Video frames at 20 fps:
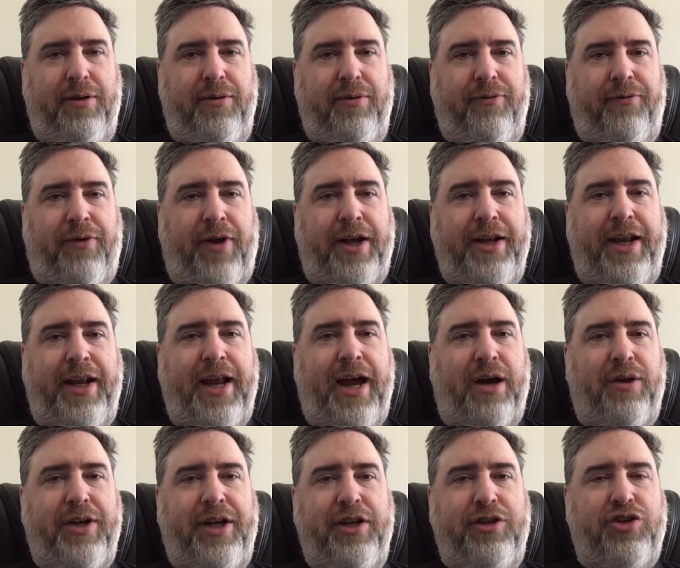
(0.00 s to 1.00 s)
finding
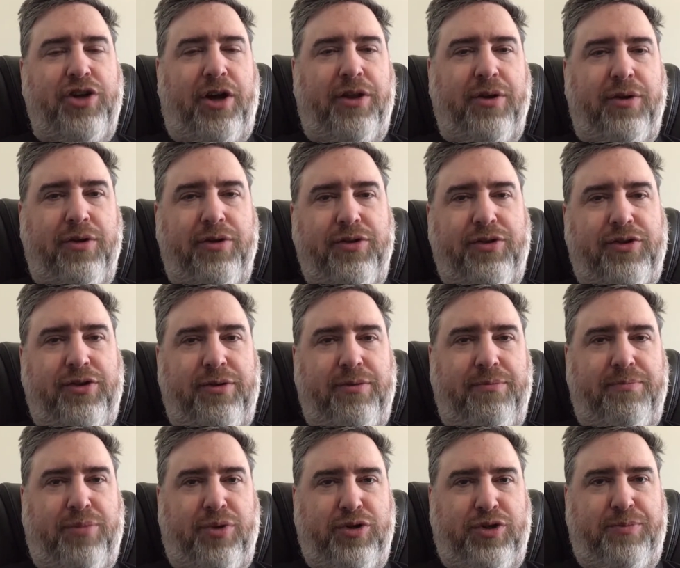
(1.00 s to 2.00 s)
out each other's
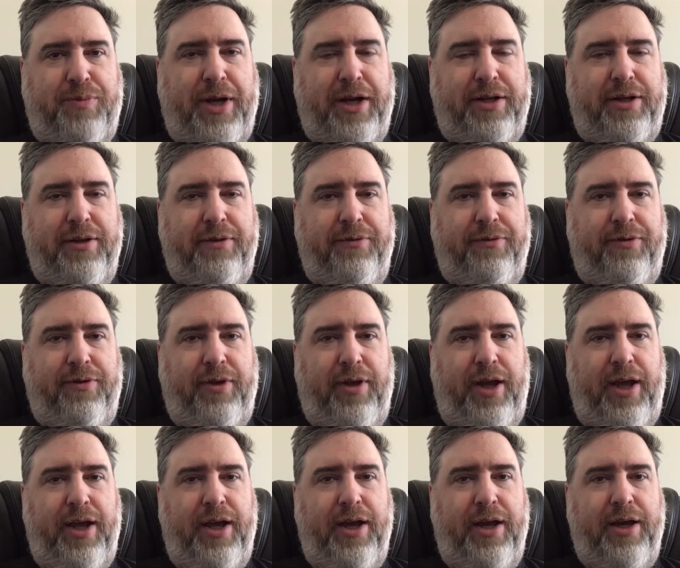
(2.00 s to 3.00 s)
perspectives
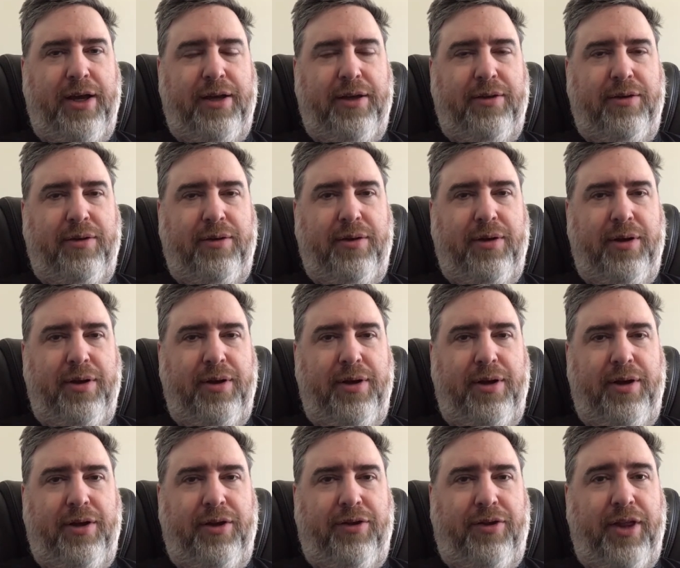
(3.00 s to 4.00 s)
and
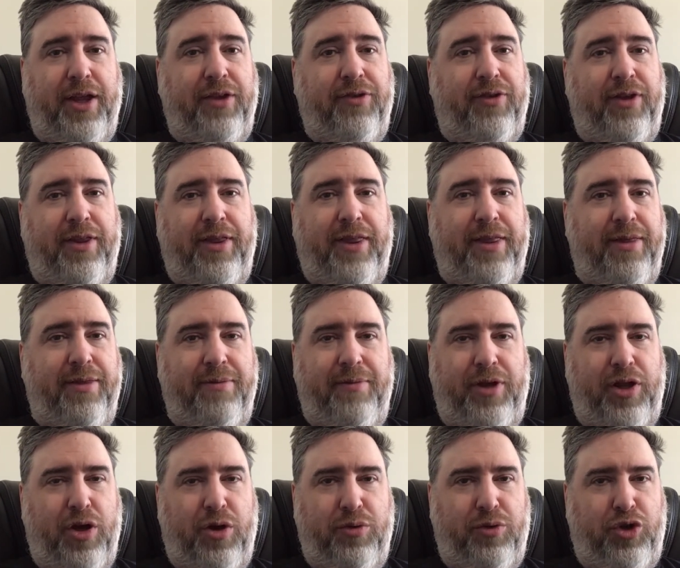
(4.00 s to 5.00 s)
things that
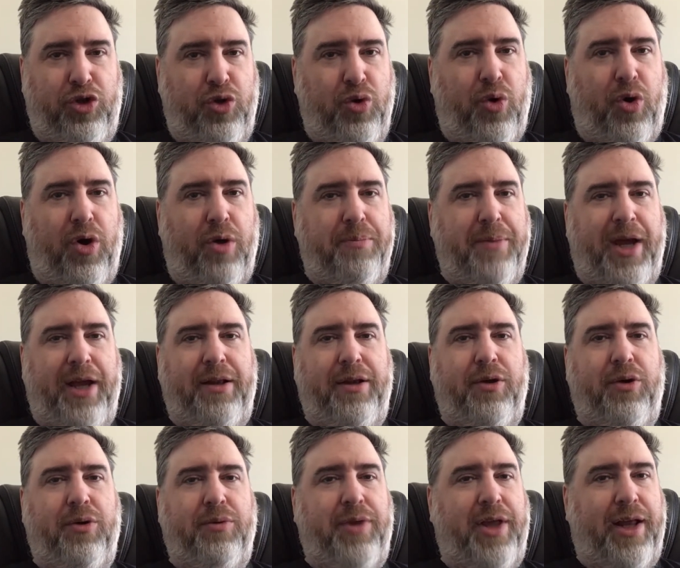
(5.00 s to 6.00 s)
you all may
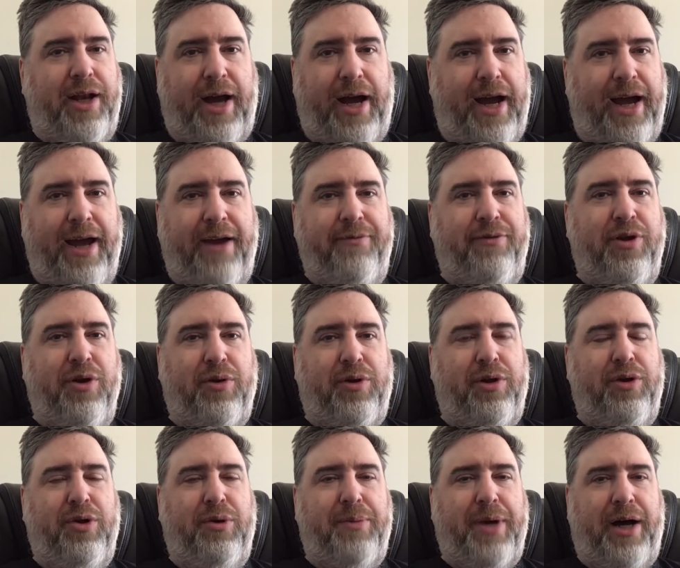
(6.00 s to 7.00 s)
know that I have no
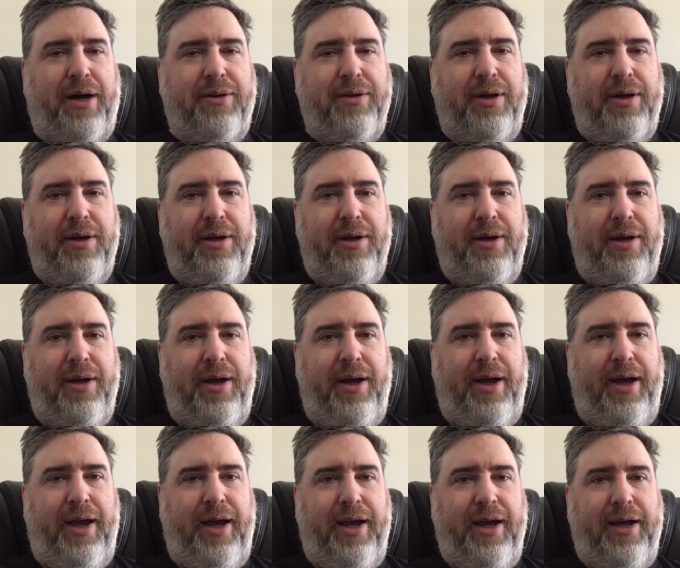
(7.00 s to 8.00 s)
clue about.
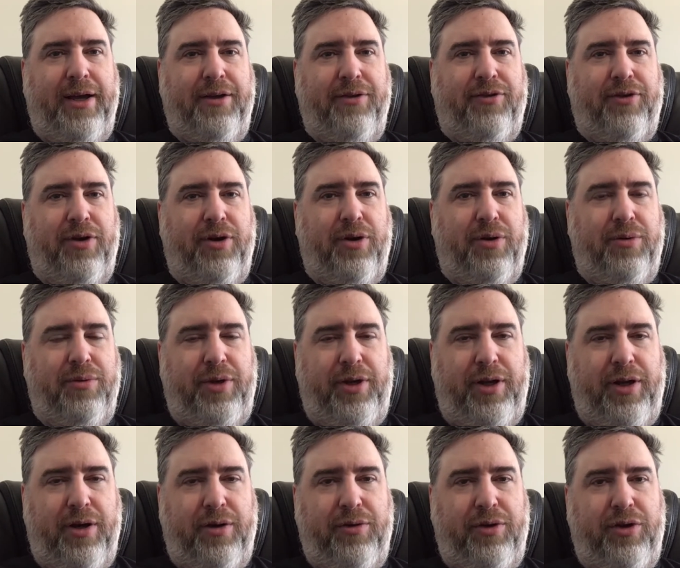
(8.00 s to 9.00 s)
And so
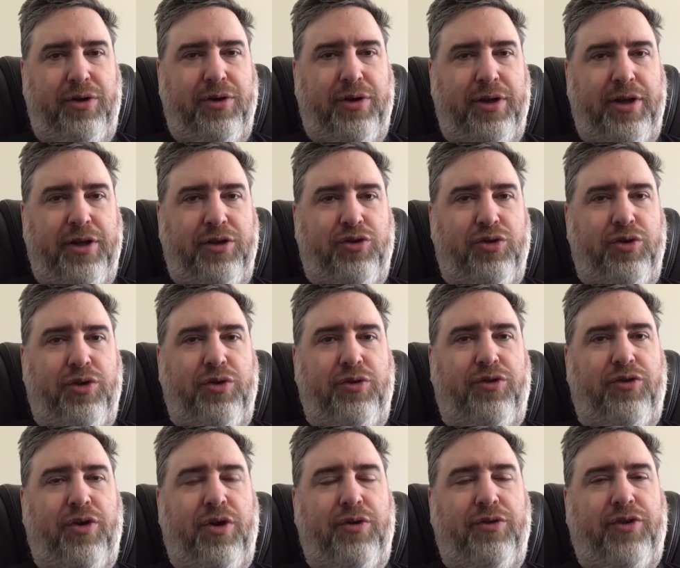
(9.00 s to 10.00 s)
you can introduce
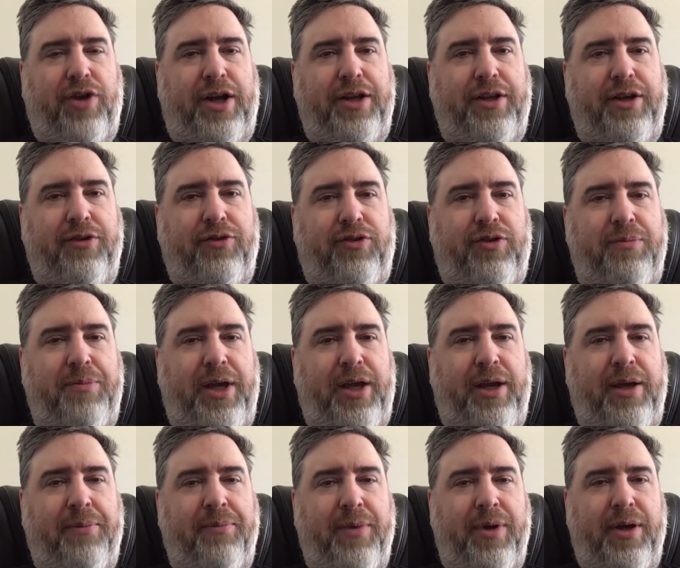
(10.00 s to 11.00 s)
those ideas to
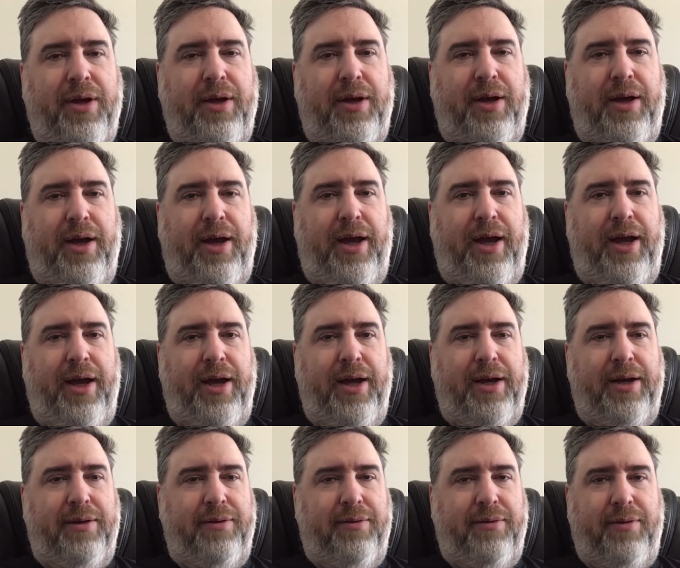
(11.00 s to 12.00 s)
me,
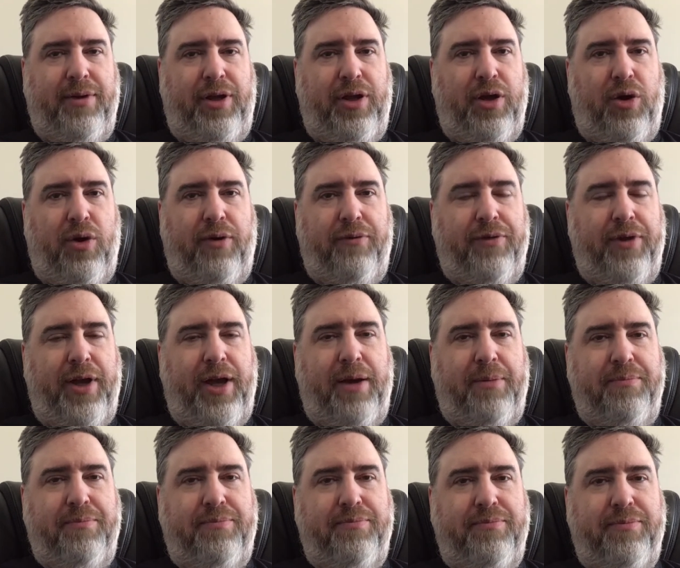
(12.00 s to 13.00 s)
and hopefully
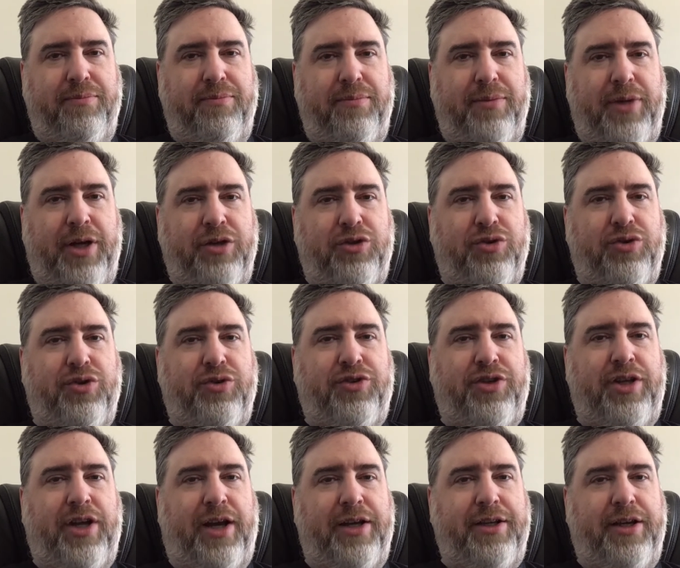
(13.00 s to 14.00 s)
I'm
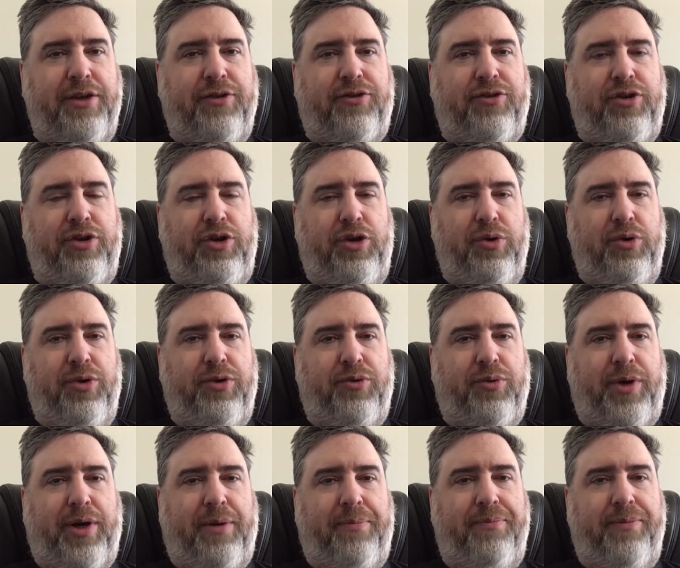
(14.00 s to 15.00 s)
introducing ideas to you as
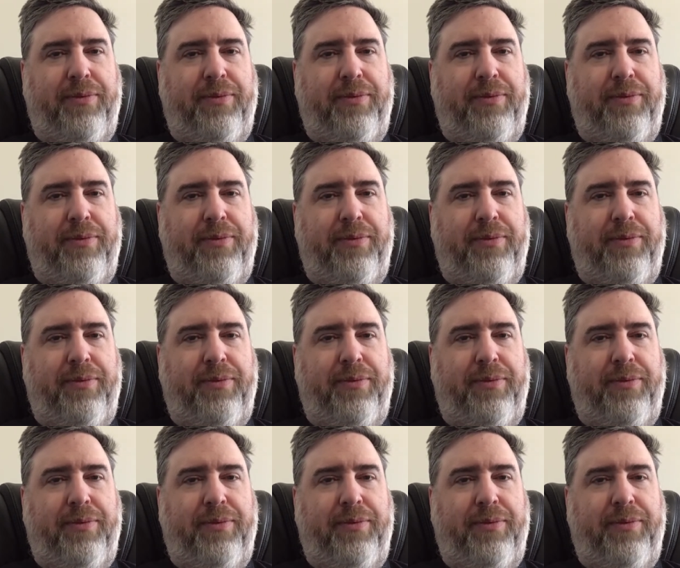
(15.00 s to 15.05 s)
well.